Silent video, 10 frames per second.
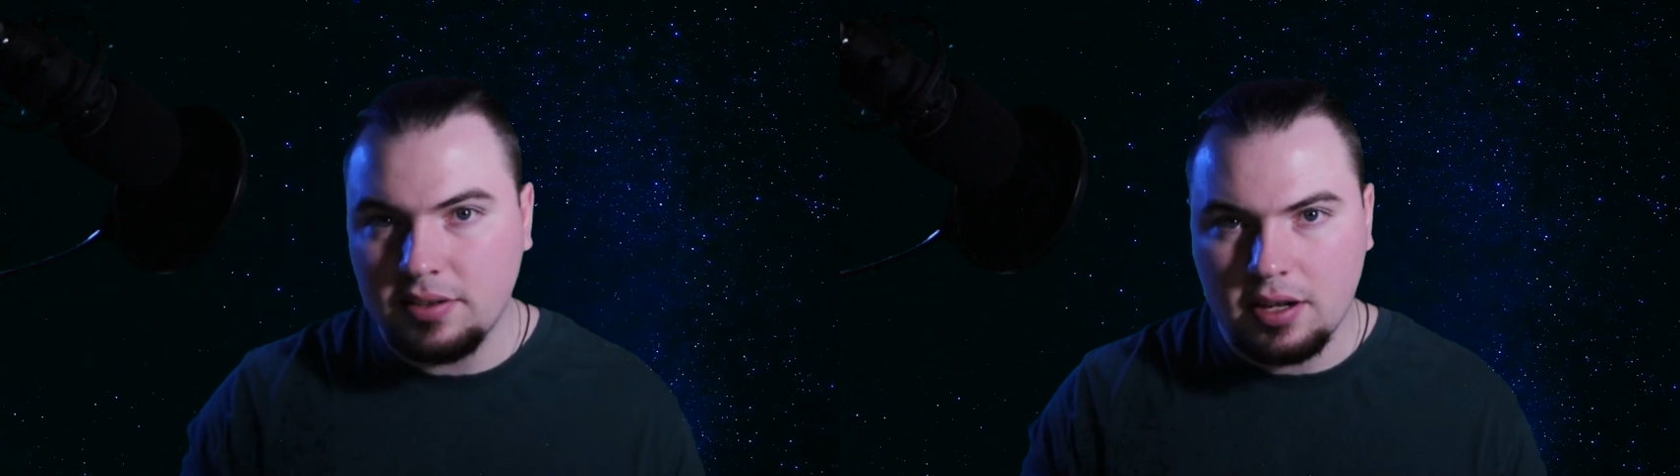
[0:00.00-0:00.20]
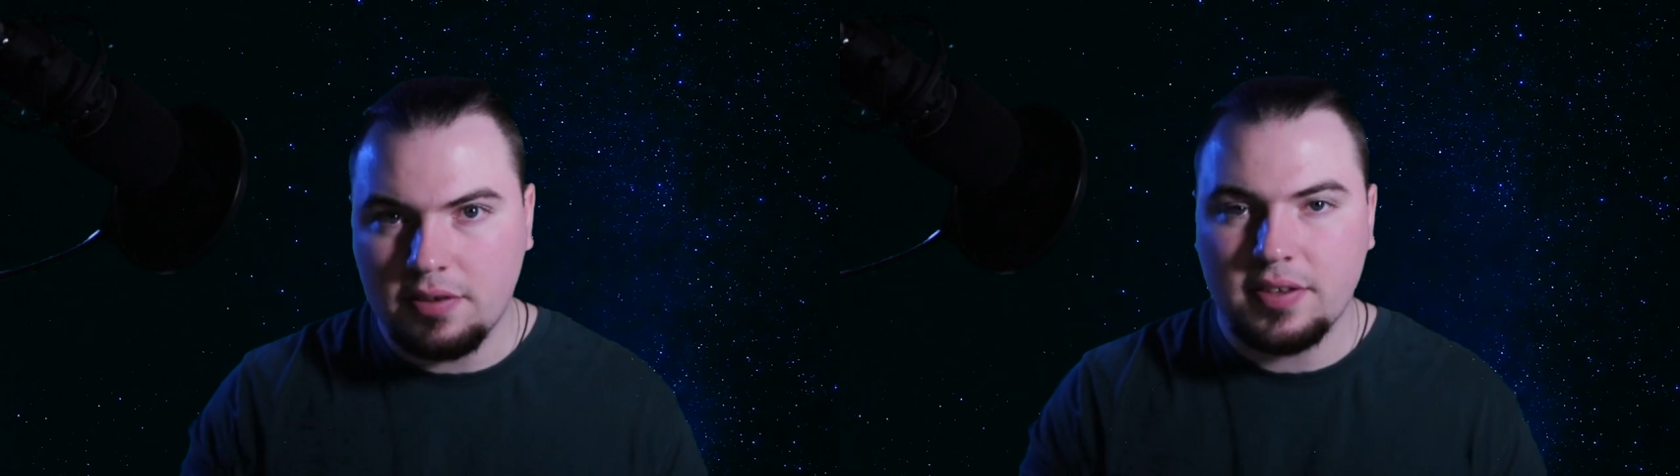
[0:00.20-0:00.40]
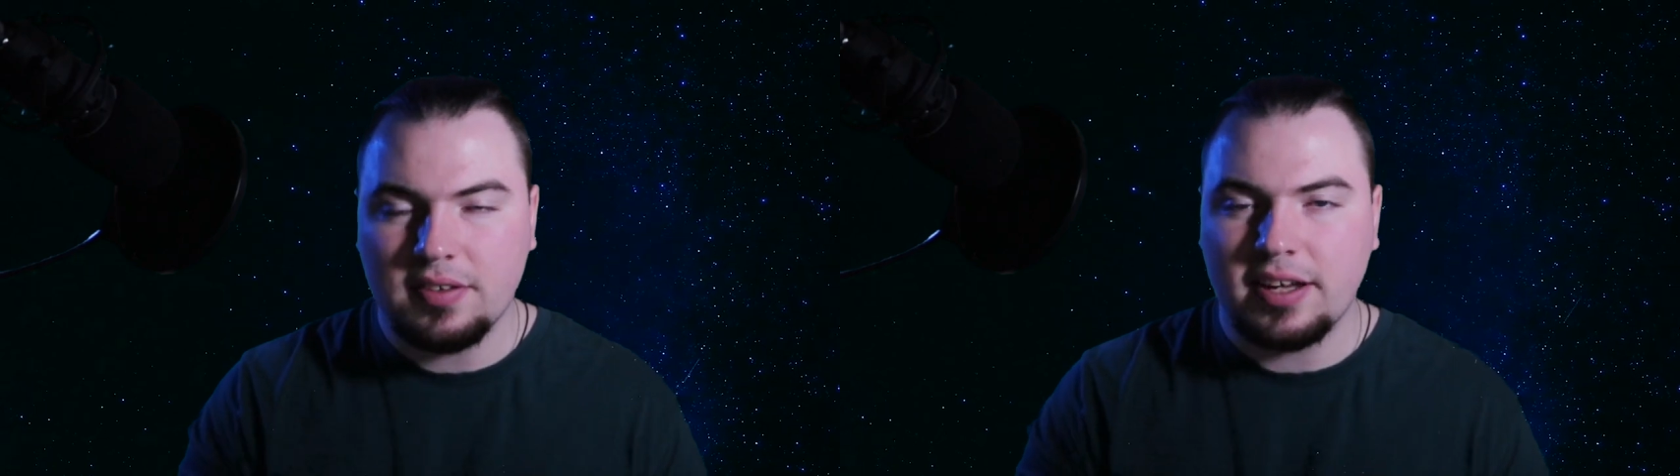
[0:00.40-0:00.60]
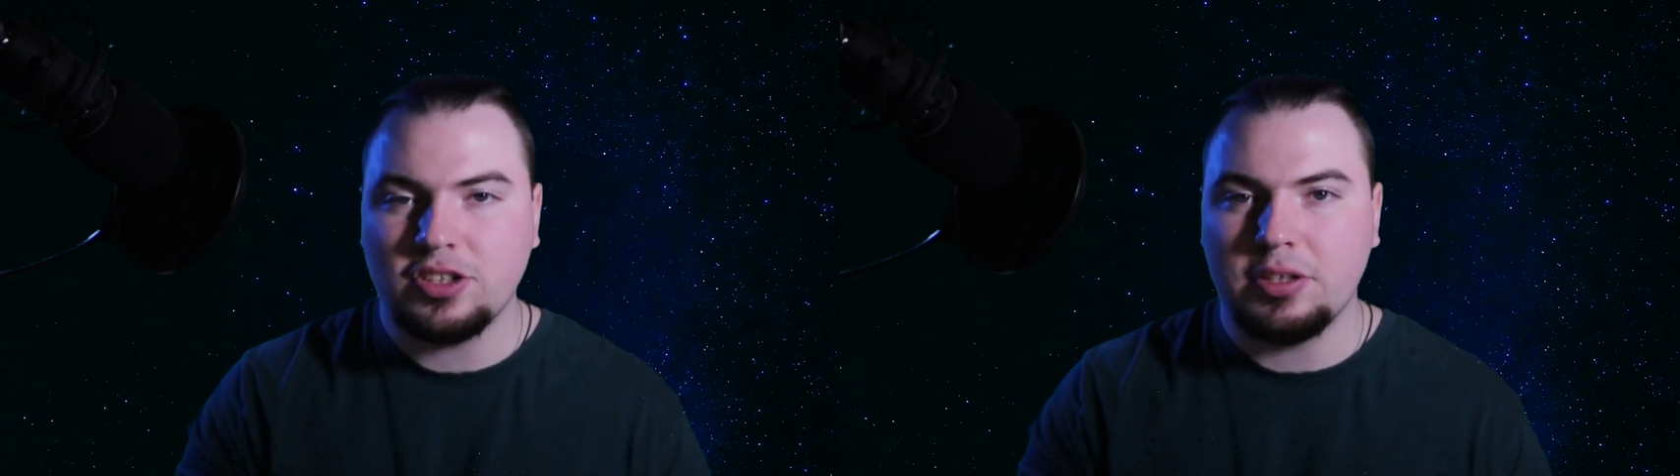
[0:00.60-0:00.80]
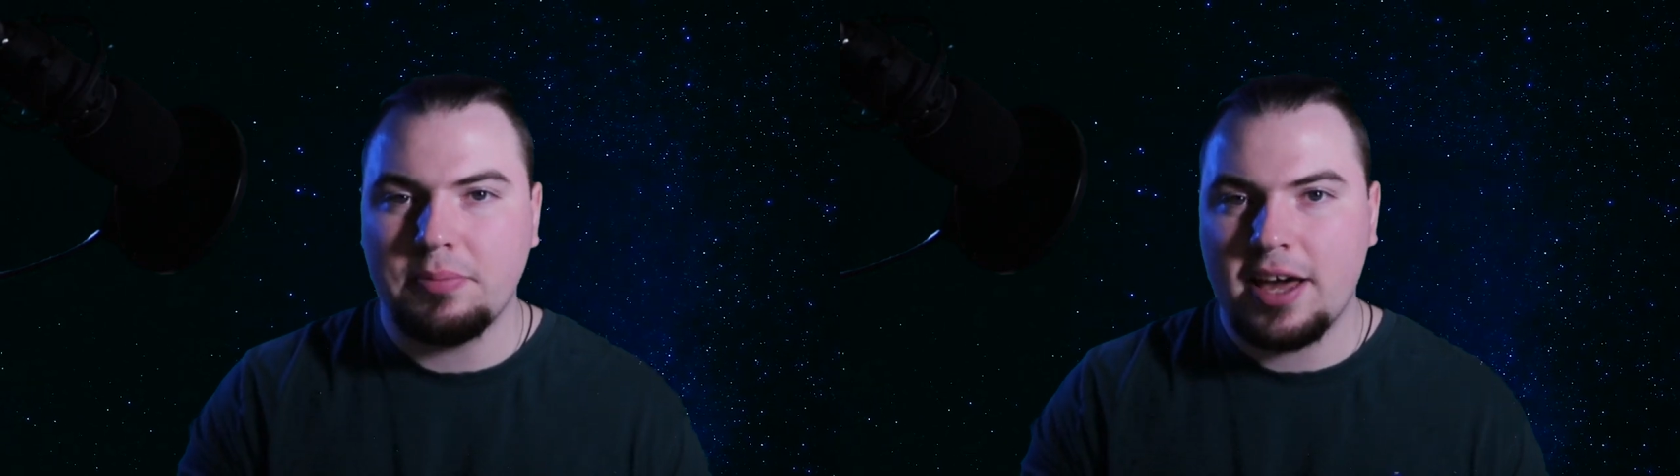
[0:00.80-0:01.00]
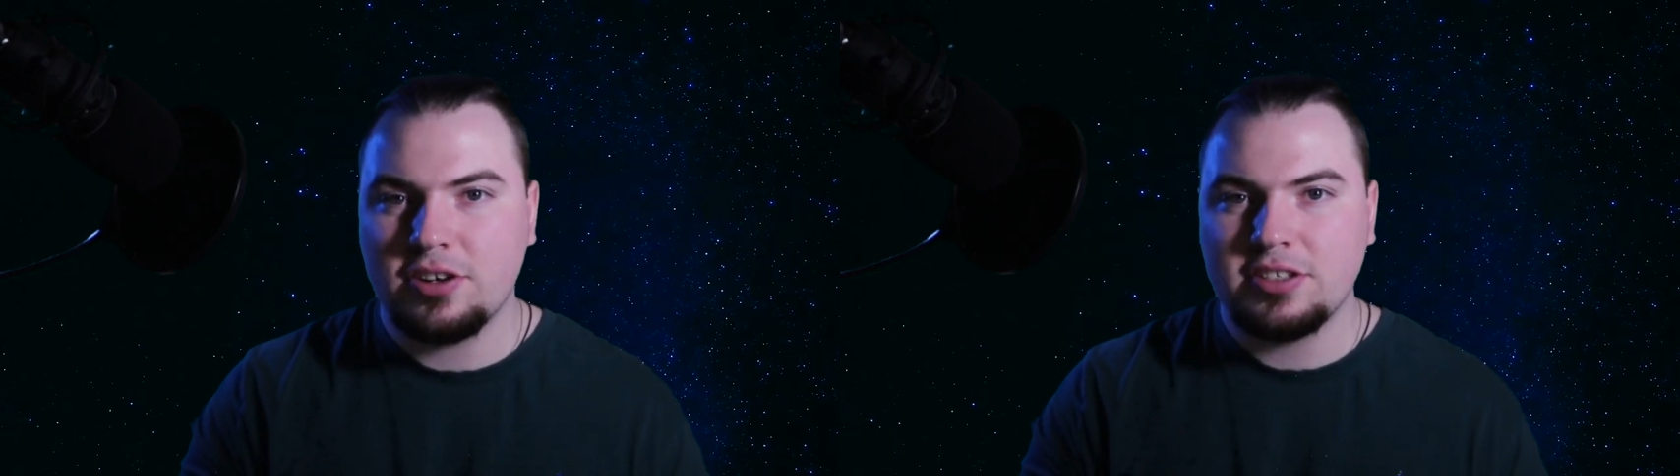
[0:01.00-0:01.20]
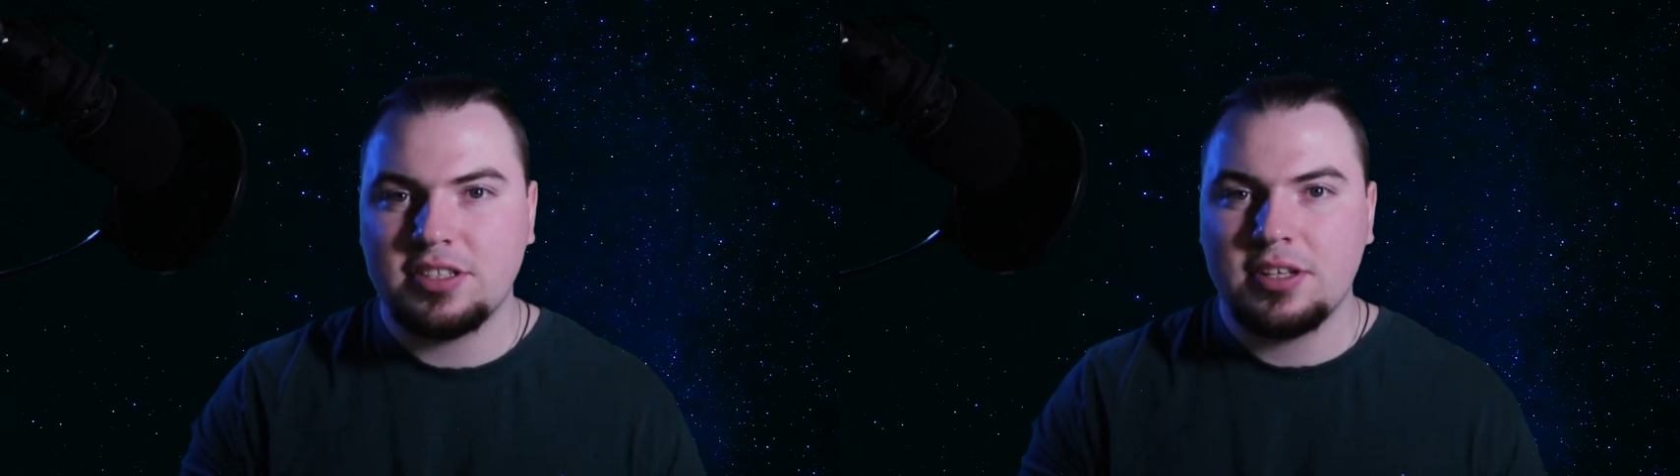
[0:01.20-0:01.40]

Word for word: none of this actually matters,